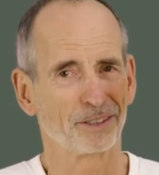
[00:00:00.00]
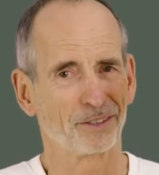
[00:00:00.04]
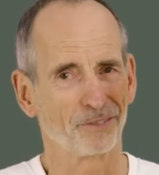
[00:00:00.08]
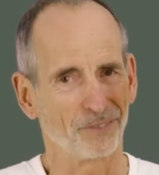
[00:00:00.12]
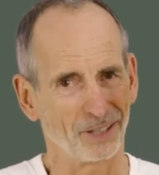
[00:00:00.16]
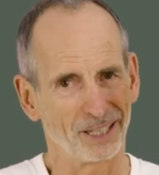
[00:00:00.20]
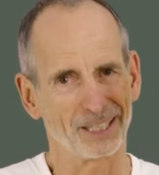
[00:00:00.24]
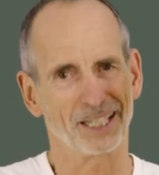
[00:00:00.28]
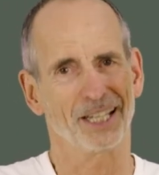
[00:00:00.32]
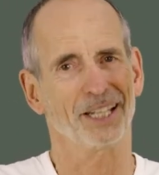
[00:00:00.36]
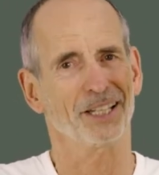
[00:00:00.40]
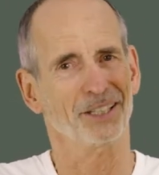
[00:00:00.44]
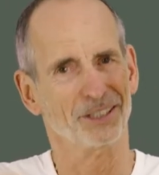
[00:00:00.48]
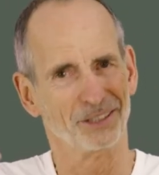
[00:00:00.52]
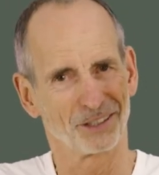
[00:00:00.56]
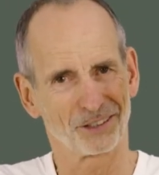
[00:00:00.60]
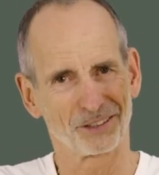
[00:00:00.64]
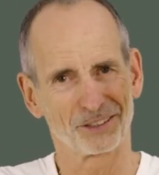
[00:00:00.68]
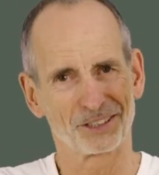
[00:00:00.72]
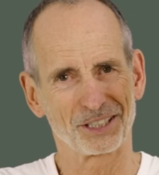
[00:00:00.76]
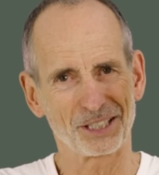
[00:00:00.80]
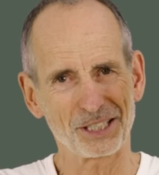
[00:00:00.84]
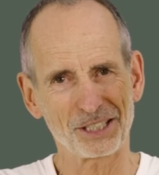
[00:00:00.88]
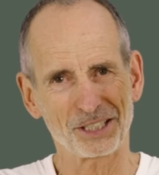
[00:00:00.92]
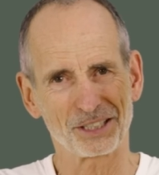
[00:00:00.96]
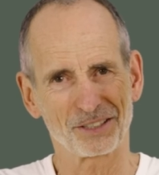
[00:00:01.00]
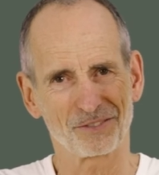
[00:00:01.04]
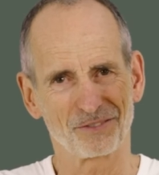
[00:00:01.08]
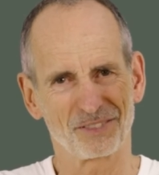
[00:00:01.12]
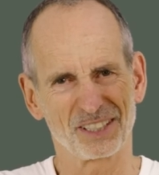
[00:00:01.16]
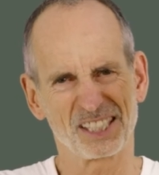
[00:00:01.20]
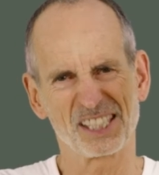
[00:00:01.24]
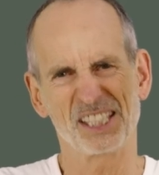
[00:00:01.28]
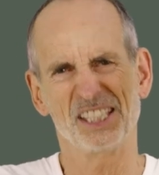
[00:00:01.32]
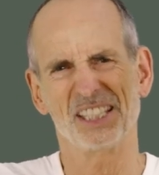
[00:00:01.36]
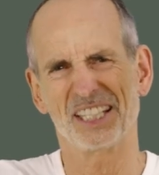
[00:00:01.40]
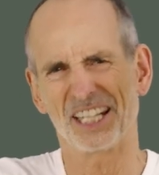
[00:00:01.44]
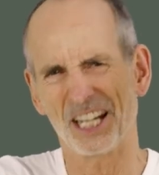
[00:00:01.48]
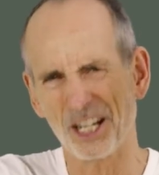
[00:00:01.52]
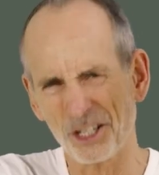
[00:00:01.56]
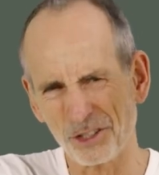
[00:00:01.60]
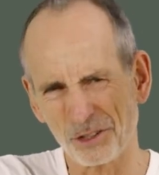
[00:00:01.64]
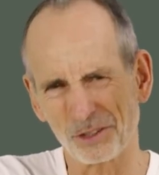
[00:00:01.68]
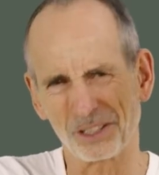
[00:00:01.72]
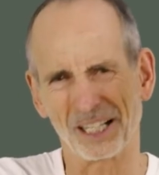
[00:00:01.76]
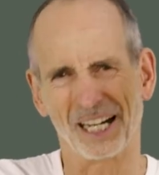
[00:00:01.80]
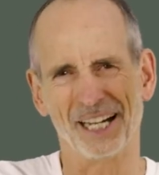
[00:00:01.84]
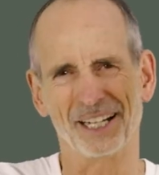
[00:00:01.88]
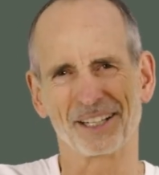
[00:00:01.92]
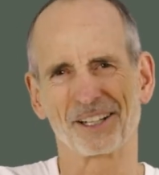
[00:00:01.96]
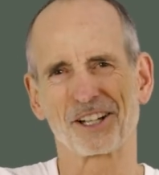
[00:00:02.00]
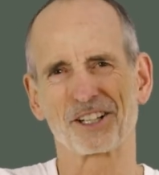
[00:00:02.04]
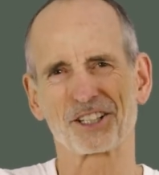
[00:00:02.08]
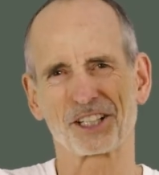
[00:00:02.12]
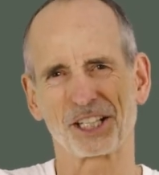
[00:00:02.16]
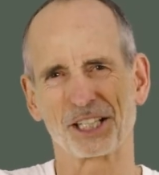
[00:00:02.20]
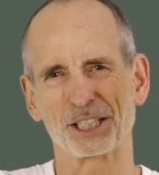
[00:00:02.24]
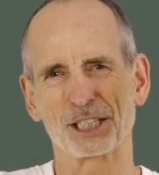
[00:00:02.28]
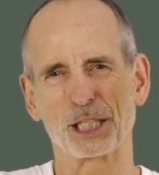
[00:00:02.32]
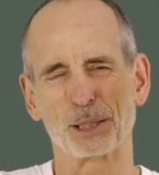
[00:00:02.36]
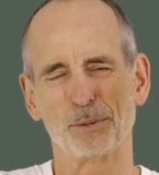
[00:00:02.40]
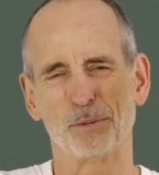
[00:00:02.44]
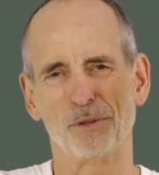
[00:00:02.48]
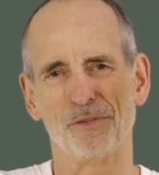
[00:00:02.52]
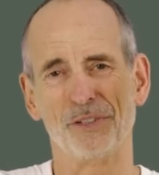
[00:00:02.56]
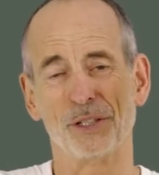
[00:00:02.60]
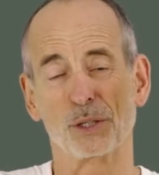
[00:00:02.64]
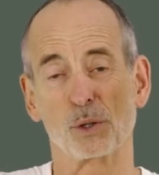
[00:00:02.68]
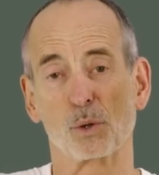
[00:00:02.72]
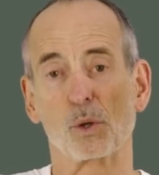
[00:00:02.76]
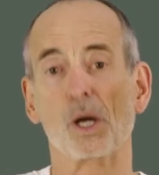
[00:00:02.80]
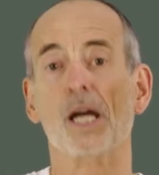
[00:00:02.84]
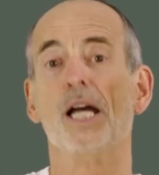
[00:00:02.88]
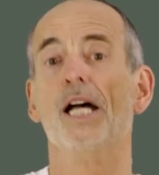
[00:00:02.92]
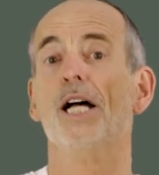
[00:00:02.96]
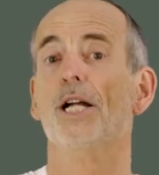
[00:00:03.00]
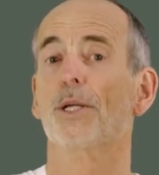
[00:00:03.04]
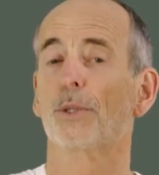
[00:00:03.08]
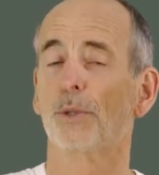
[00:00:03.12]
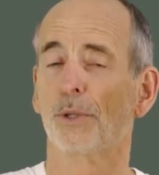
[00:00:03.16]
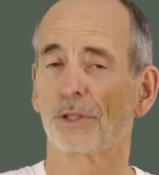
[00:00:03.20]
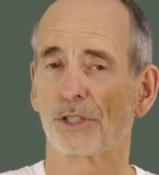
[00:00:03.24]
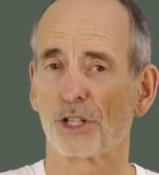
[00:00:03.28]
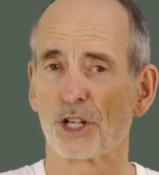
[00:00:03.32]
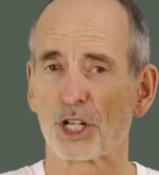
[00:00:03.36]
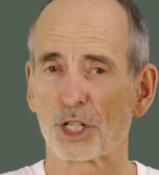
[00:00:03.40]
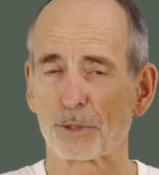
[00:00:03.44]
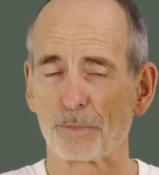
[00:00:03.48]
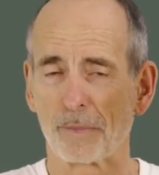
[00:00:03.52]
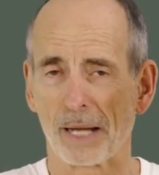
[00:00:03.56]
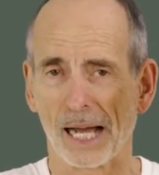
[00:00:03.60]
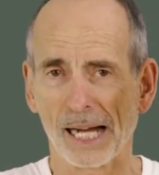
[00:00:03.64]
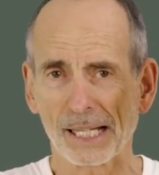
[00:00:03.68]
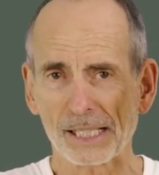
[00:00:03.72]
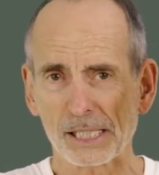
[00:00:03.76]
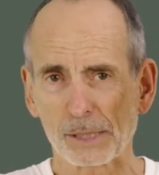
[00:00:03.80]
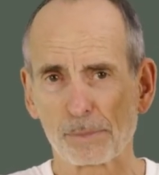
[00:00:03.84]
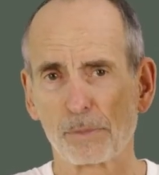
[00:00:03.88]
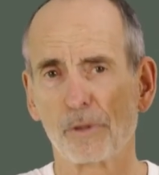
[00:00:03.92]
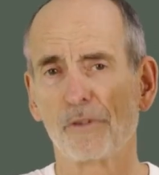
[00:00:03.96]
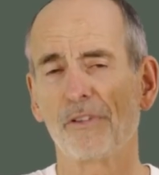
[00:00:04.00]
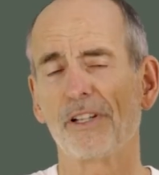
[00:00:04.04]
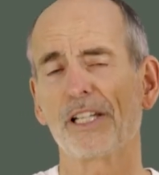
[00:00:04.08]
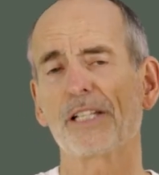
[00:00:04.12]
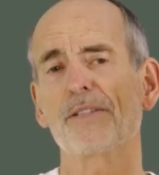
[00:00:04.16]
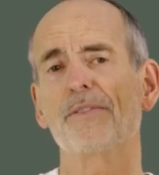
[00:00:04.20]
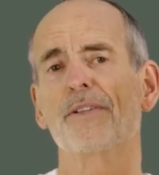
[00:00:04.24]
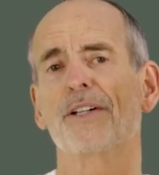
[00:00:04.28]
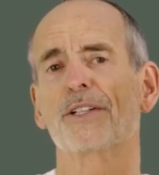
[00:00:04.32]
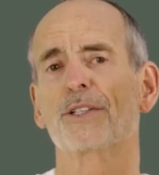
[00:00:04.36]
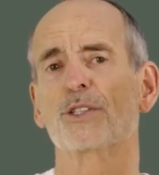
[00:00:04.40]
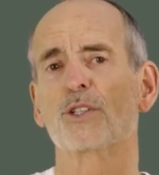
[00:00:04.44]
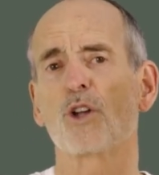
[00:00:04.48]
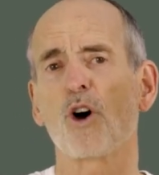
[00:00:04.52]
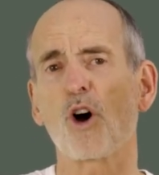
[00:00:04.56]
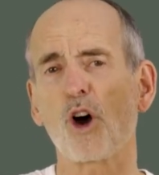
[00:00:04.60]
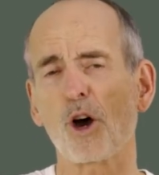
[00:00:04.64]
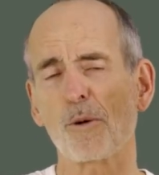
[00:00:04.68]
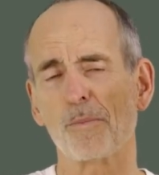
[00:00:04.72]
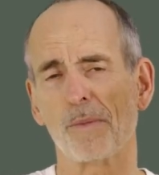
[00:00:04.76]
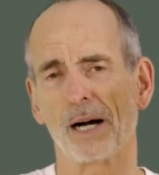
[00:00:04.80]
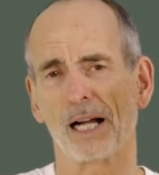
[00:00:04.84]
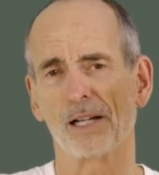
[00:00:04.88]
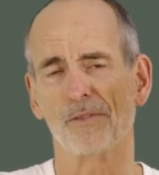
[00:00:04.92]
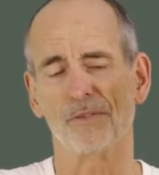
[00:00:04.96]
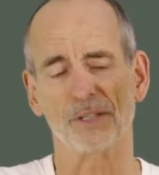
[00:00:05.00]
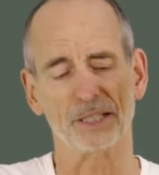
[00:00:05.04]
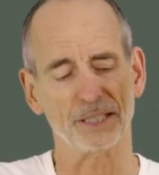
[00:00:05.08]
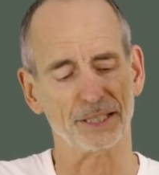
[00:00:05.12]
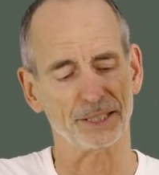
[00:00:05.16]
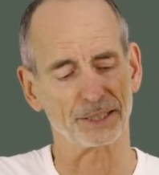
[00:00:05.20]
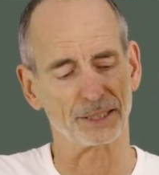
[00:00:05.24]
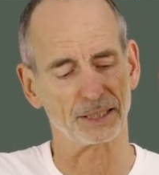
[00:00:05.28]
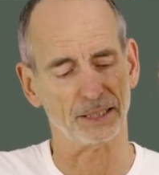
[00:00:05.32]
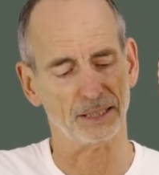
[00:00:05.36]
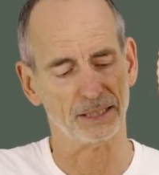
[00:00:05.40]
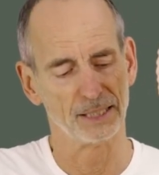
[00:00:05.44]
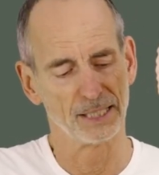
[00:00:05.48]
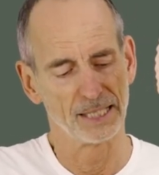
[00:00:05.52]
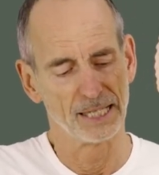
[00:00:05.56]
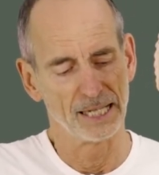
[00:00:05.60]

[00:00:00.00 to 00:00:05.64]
Just keep in mind, we're already restricted in our movement, and the pain causes us to reduce our activity even further.